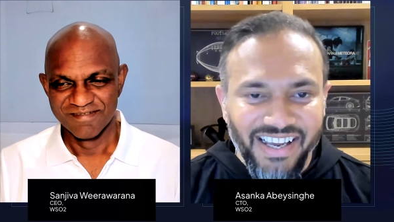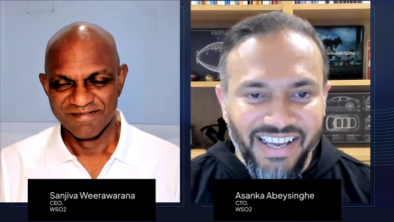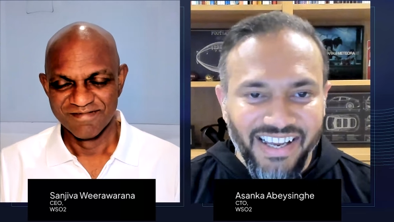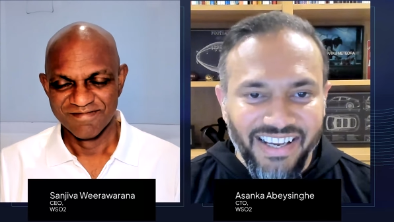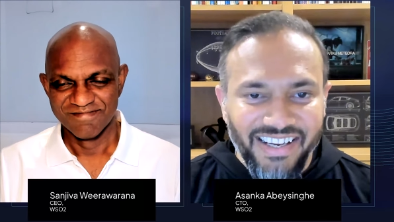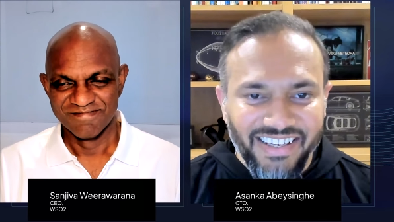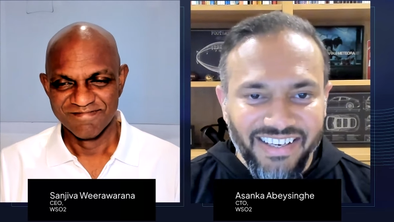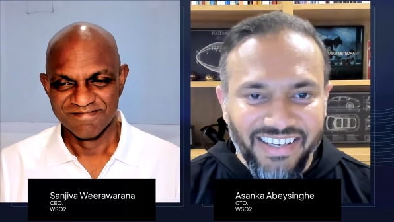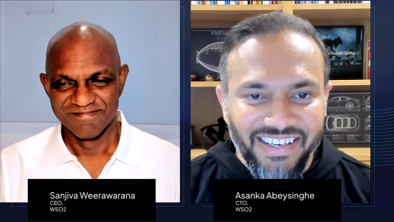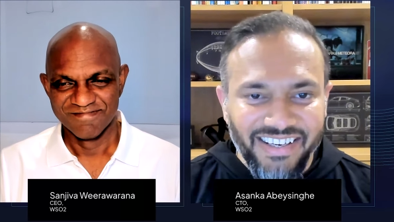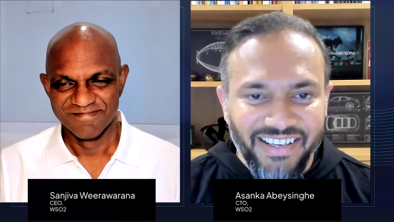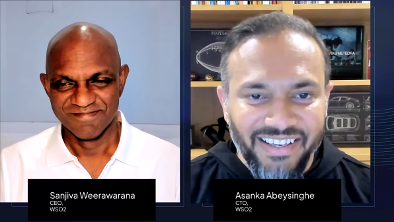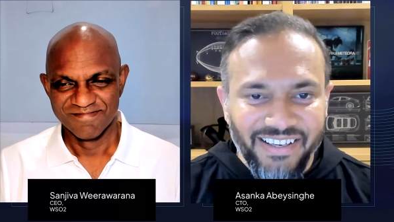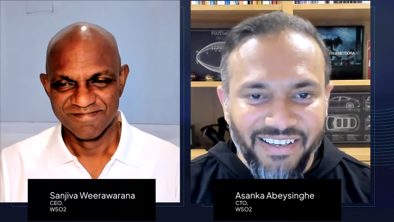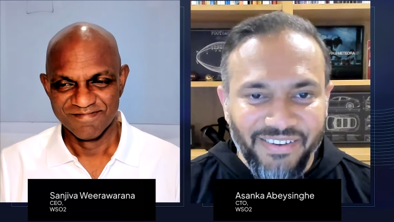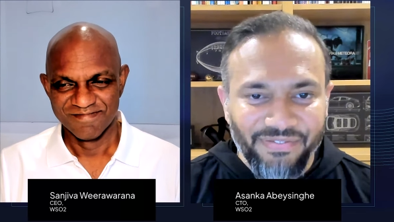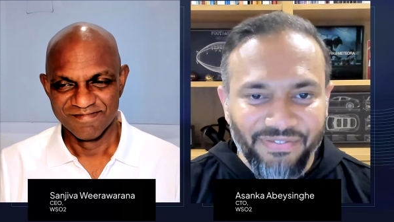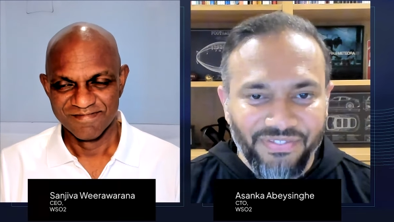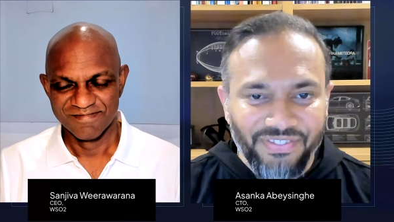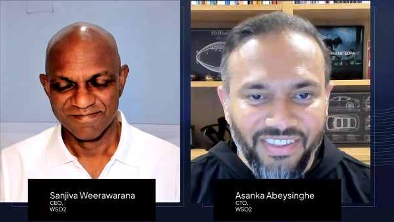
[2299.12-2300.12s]
Speaker 1: and
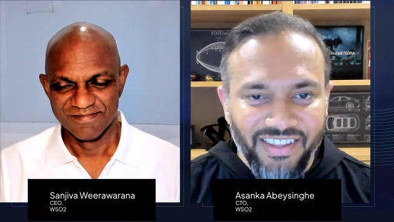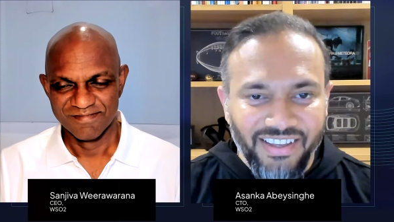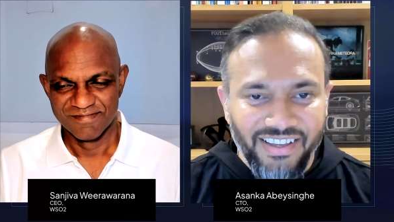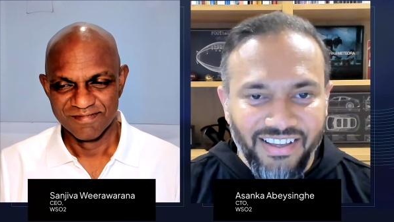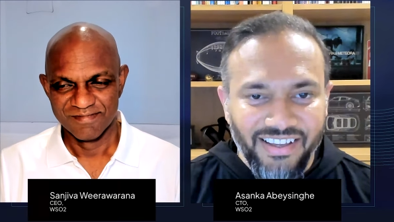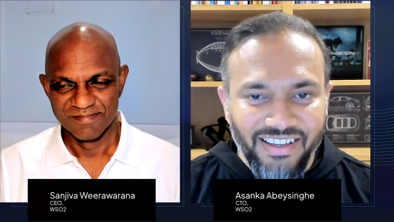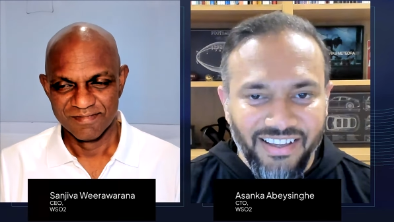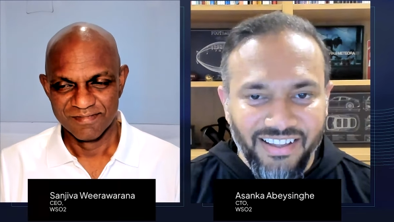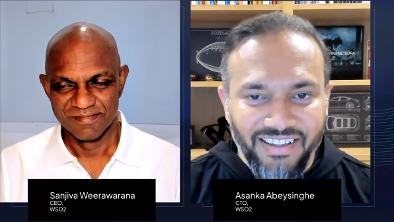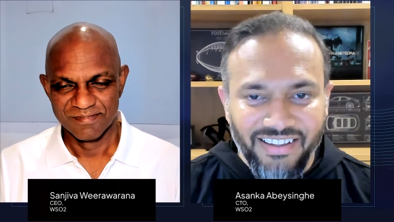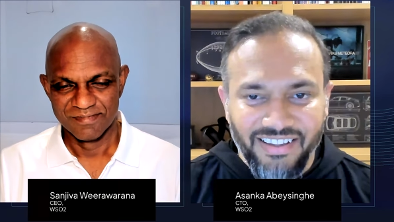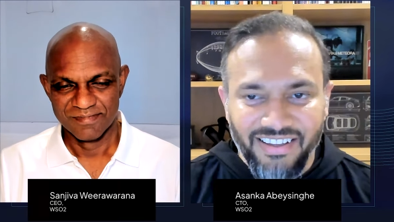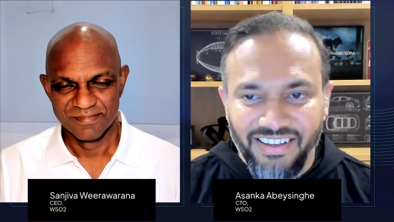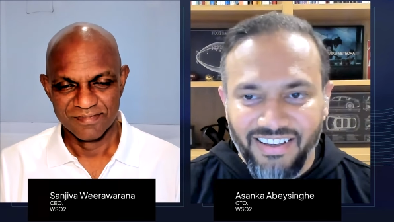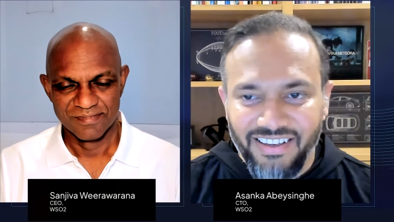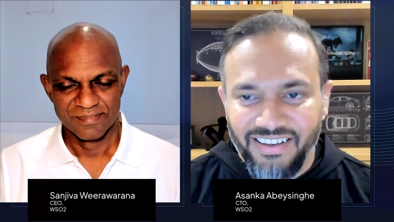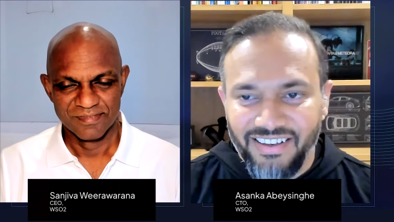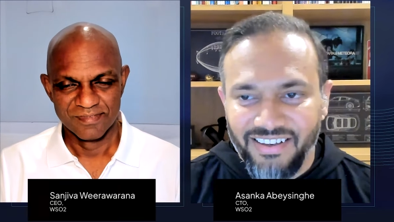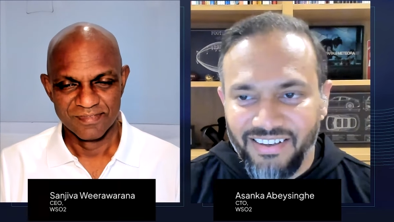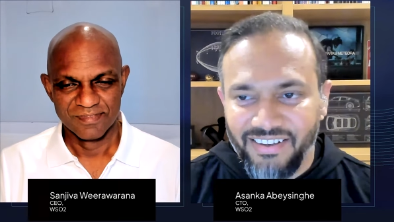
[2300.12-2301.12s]
um, I
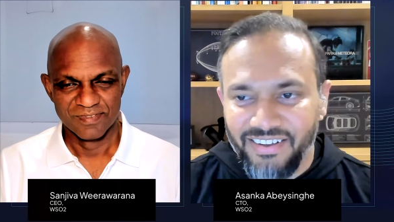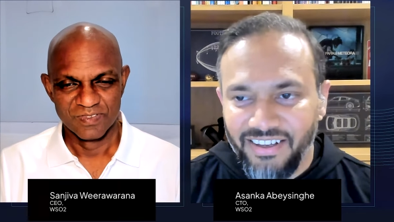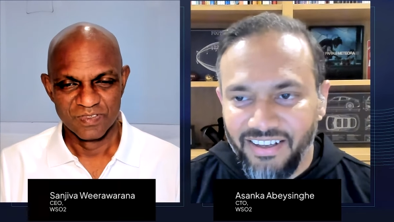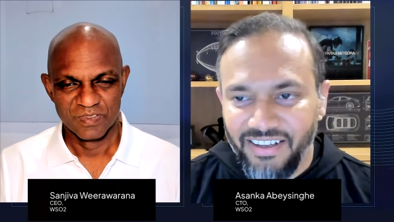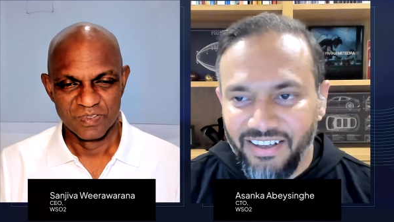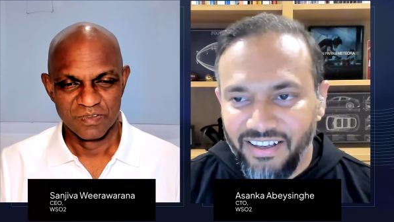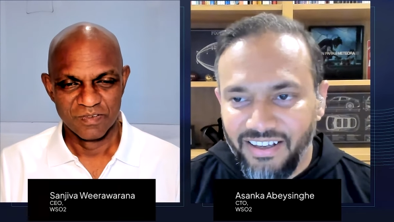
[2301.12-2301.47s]
think uh,